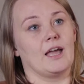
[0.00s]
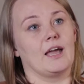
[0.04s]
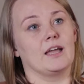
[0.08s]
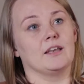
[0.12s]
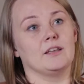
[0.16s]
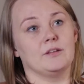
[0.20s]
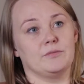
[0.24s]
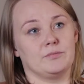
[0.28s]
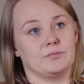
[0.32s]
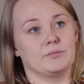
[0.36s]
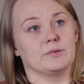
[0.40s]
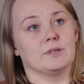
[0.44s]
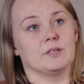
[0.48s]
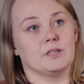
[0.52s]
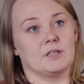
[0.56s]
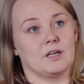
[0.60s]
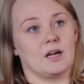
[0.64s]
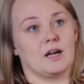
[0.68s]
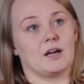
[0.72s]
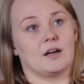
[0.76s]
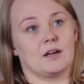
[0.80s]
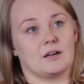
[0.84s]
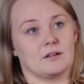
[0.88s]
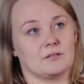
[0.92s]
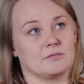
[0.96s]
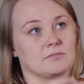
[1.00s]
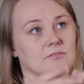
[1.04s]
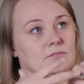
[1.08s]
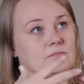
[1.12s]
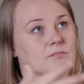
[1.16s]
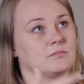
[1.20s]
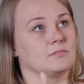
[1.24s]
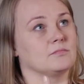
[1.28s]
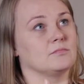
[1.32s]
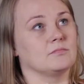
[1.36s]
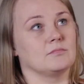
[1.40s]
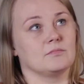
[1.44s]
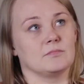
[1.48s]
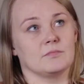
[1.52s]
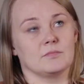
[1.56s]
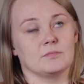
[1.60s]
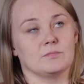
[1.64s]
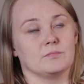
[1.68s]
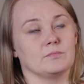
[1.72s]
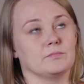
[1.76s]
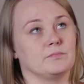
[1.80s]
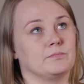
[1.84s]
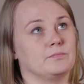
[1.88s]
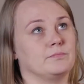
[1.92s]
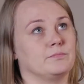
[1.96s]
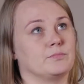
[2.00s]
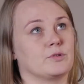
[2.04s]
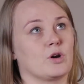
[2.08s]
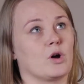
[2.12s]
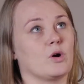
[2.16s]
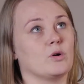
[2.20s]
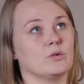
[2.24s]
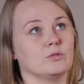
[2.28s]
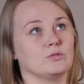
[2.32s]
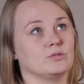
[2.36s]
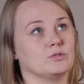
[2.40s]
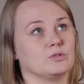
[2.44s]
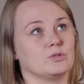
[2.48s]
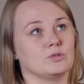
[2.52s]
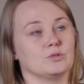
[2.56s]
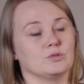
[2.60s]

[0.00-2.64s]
And if we are prone